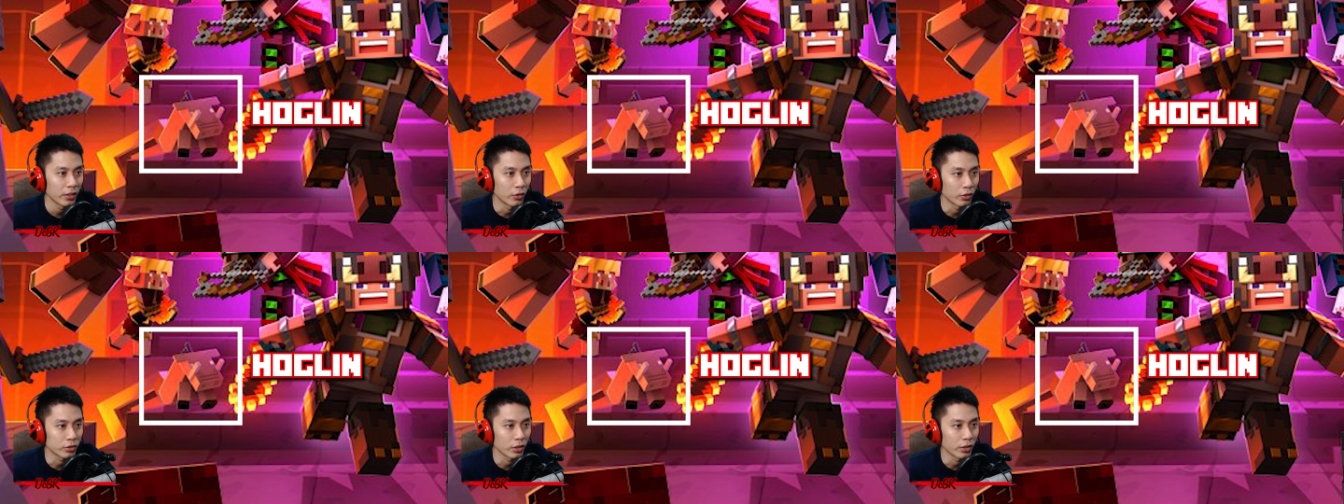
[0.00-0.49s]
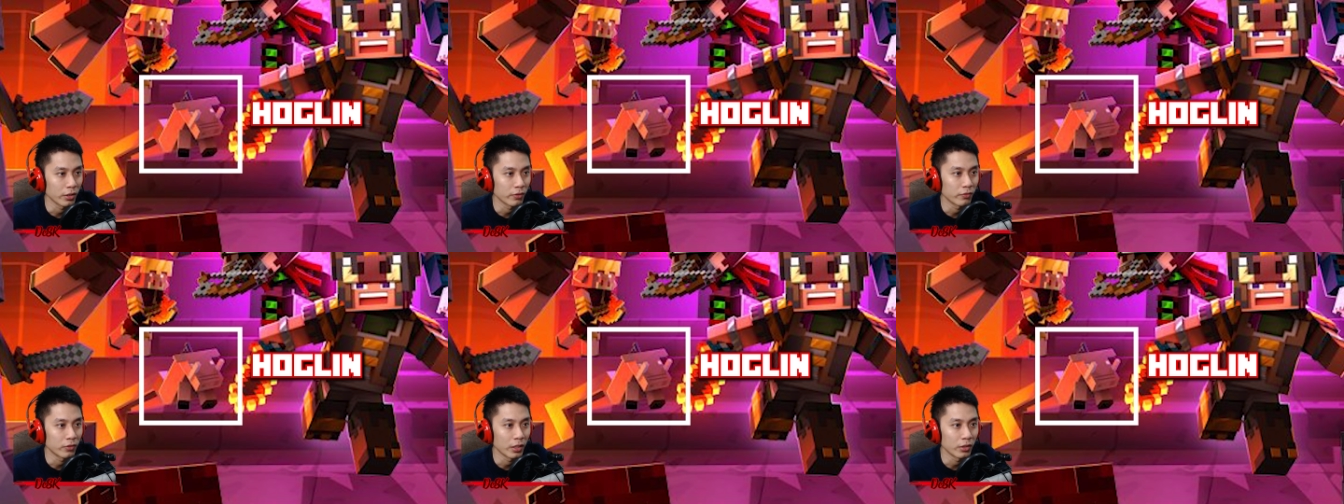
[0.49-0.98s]
Not sure
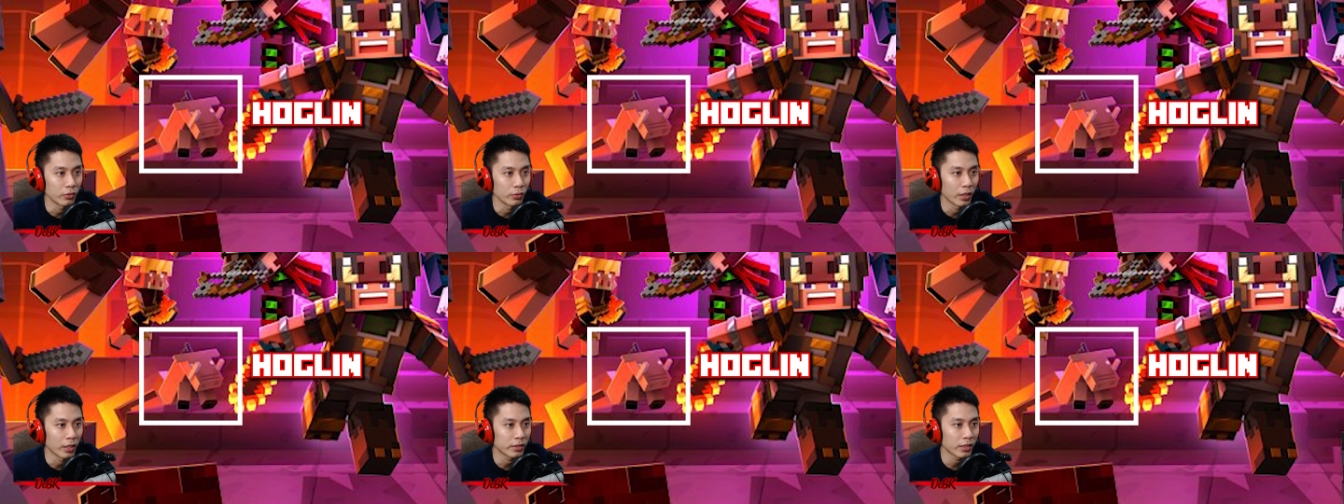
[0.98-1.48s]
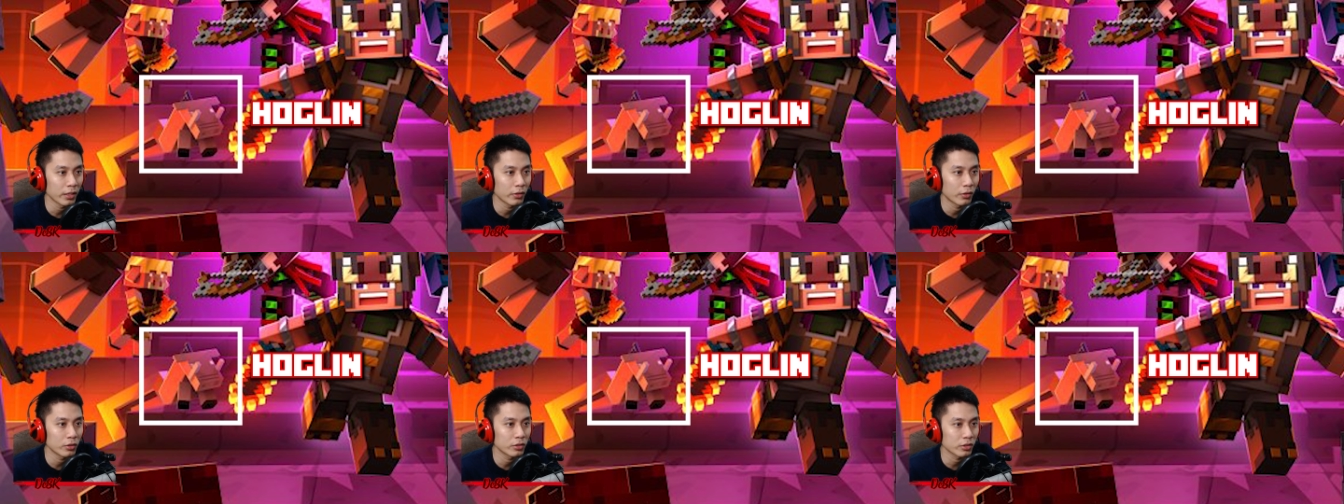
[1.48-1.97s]
if they do attack
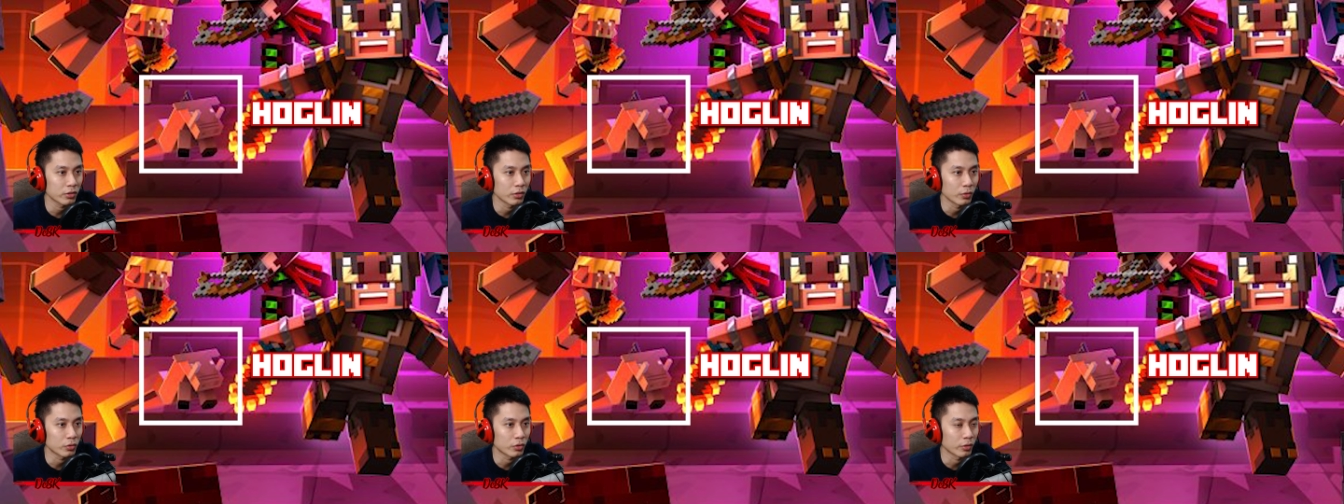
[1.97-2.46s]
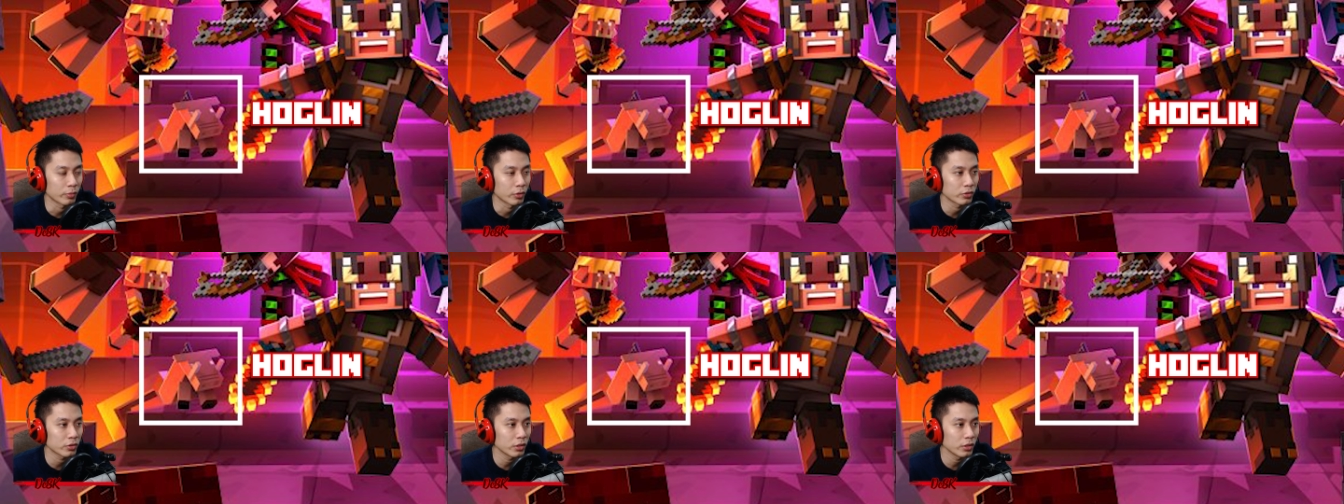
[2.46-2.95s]
or just neutral
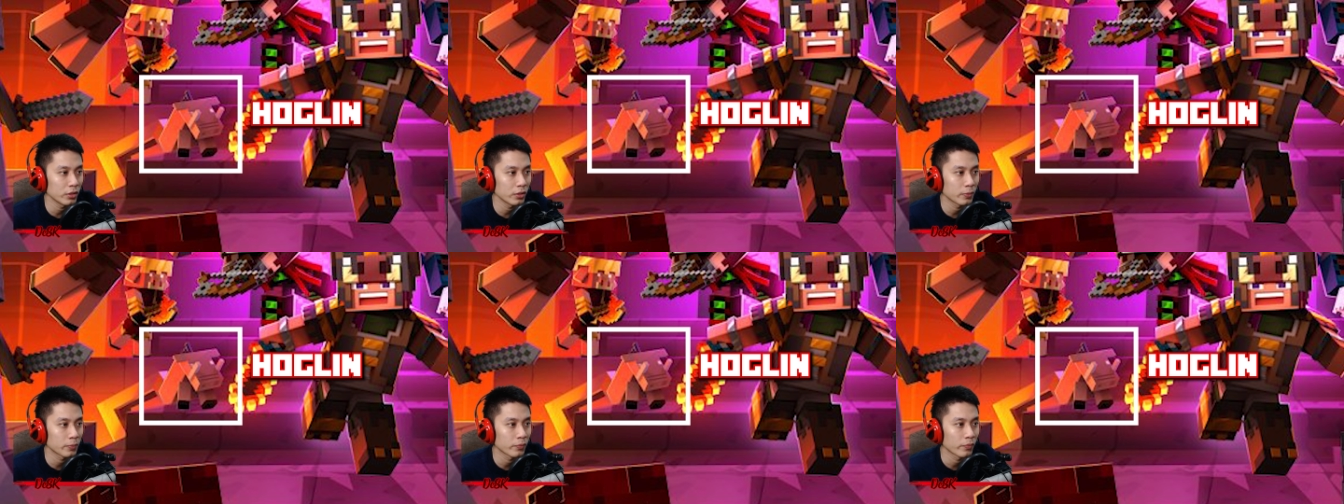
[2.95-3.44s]
monster.